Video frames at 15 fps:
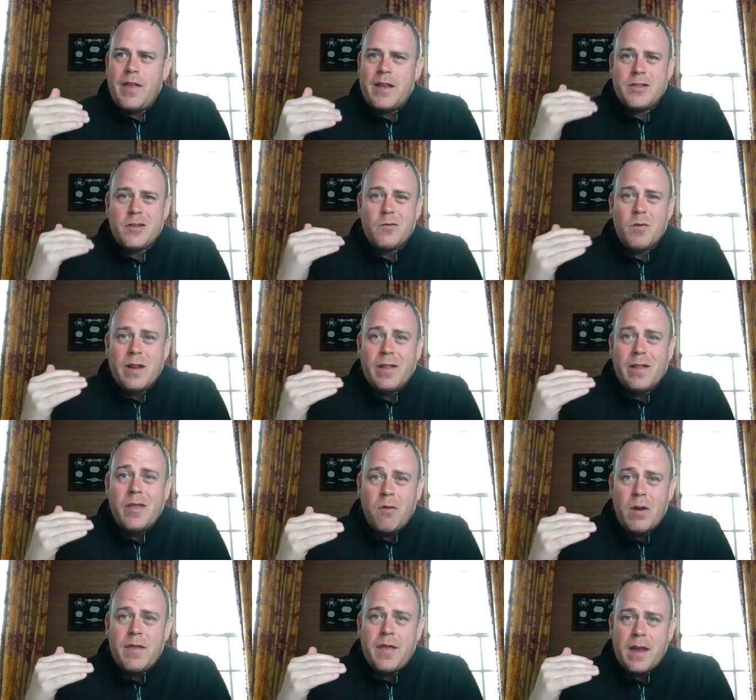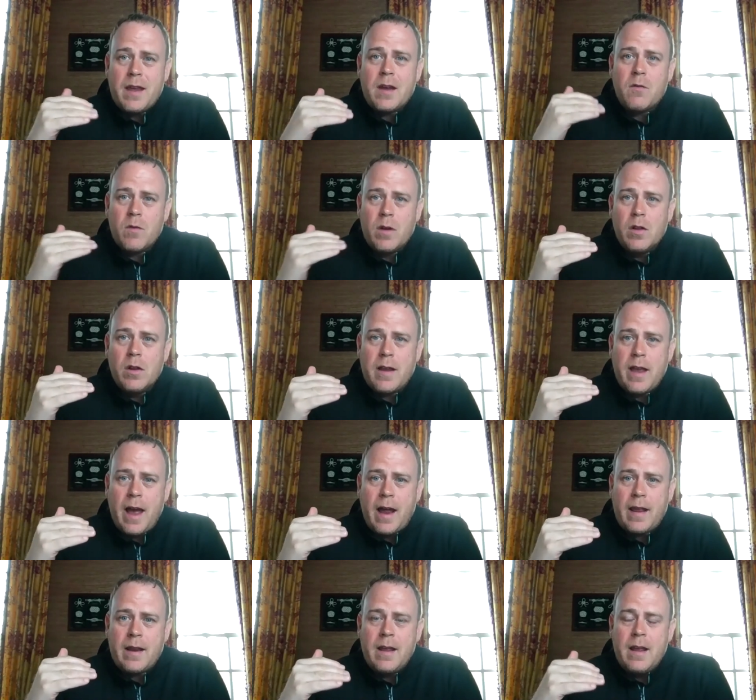they should re- rethink it, relook
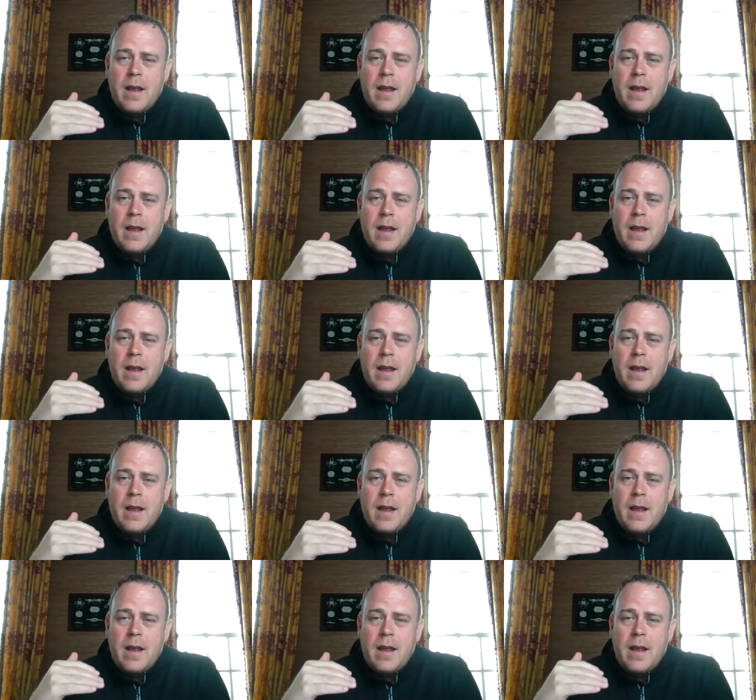at it.